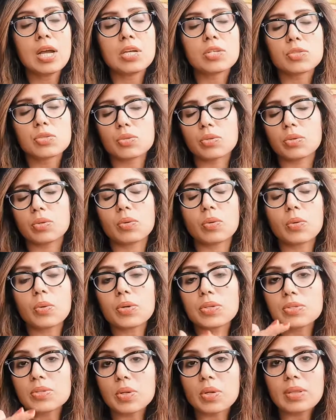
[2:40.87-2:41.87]
So the
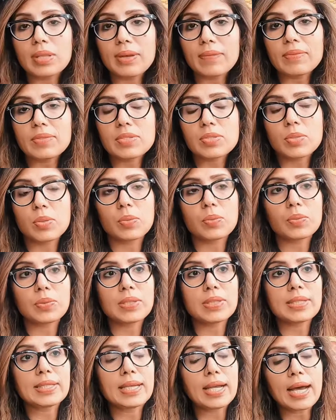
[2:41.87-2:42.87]
cortisol levels go
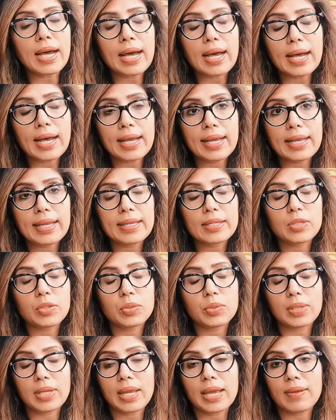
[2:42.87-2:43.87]
really high. You
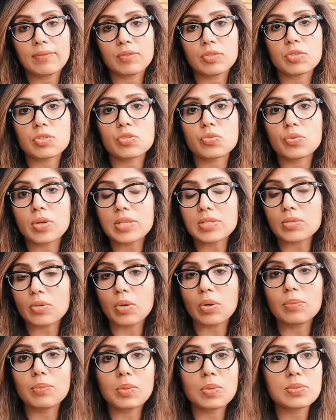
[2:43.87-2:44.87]
can have your stress
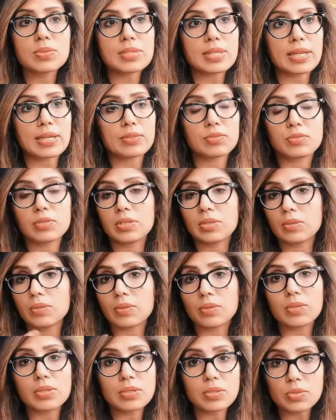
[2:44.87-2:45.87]
hormones like
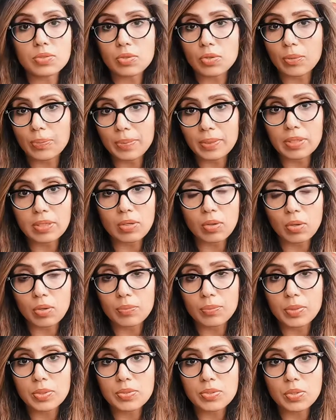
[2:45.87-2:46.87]
adrenocorticotropic
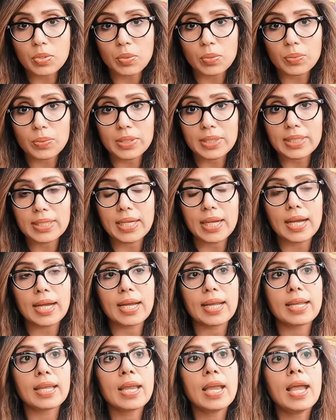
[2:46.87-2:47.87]
hormones go really
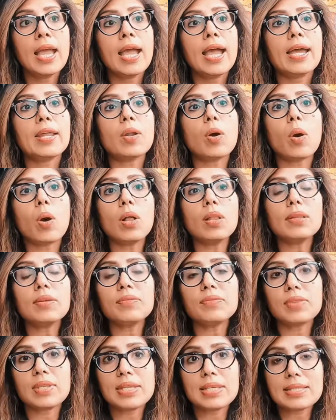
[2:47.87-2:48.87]
high. And all
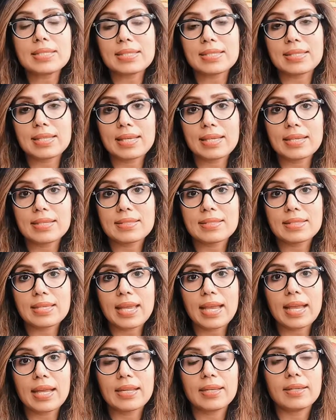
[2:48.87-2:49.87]
of these things
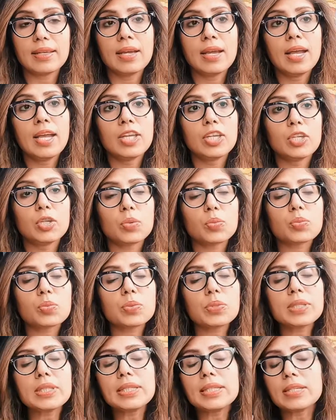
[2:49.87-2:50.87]
can,
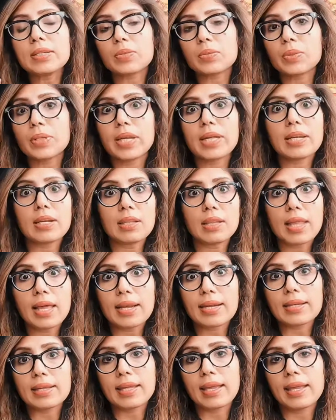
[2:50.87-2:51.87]
really create a
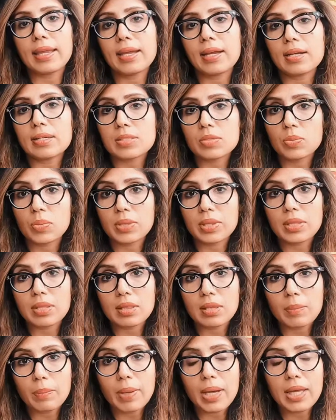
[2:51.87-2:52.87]
lot of chaos
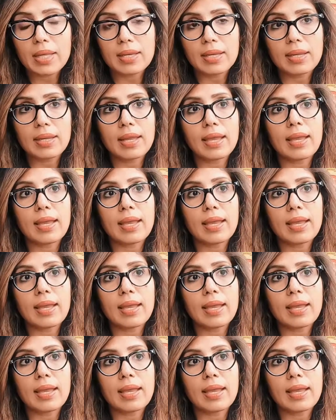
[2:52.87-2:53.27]
within the body.